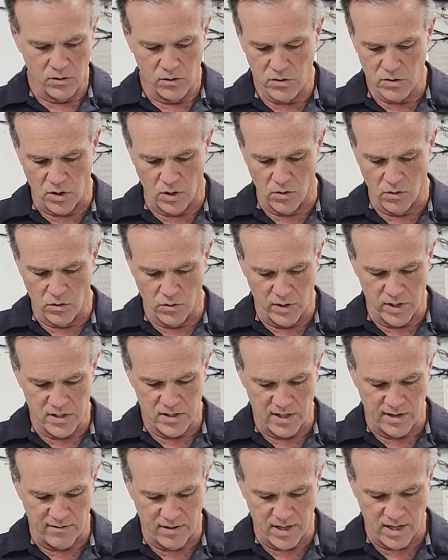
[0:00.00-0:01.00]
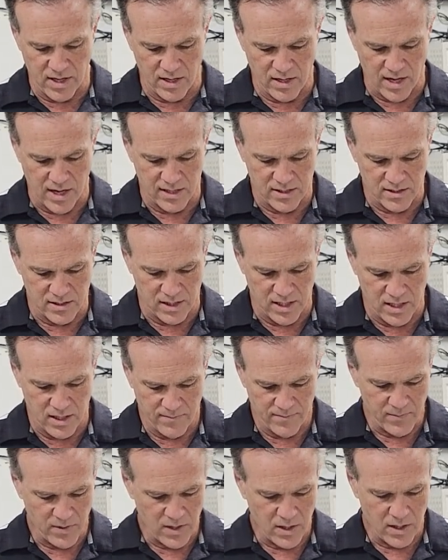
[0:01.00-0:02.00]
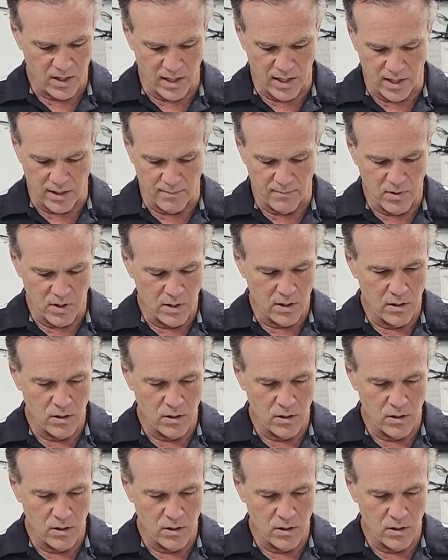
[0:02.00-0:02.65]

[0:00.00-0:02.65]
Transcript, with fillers: So grease everything nicely. Um,